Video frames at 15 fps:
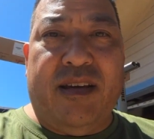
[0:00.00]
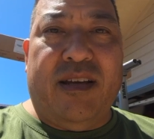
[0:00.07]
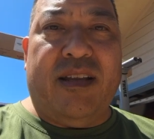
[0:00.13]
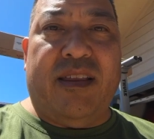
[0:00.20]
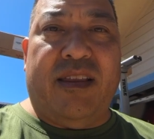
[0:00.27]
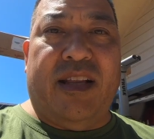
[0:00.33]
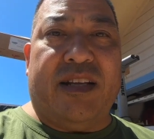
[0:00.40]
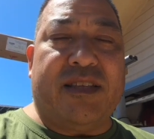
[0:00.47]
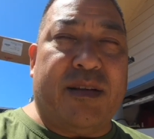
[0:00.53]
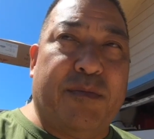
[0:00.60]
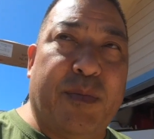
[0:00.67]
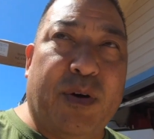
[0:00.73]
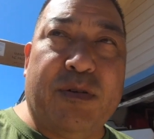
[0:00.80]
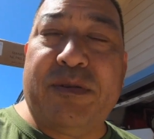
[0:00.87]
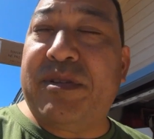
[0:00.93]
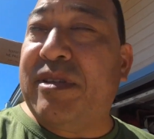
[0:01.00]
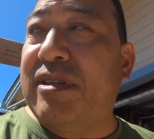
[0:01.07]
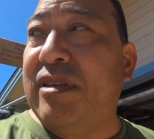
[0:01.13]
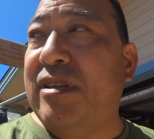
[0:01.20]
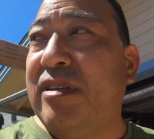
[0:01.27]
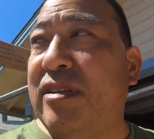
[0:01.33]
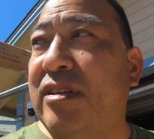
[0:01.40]
nuts and bolts.
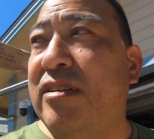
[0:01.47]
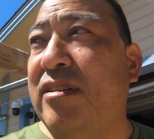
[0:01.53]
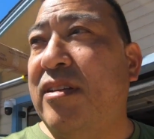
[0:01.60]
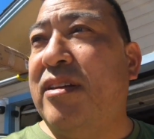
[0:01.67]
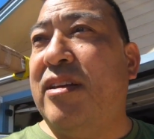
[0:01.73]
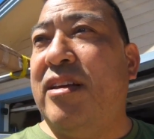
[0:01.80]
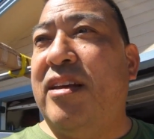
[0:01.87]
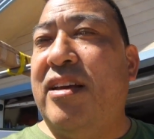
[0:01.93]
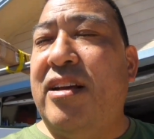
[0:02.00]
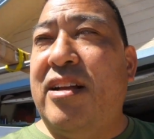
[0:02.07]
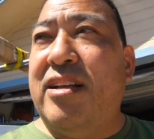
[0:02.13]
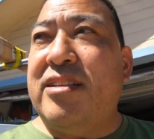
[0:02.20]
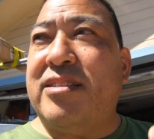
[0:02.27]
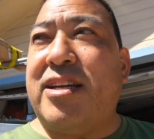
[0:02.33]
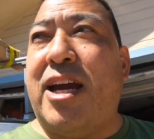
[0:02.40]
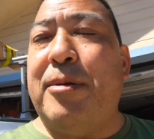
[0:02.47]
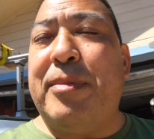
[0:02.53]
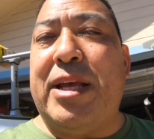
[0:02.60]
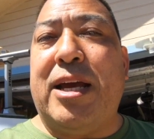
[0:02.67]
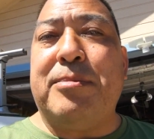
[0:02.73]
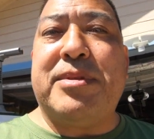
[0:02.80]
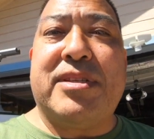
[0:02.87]
Time
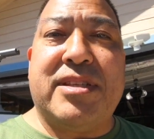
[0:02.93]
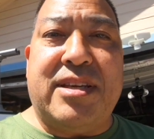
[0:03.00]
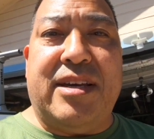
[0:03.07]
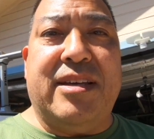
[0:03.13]
lapse,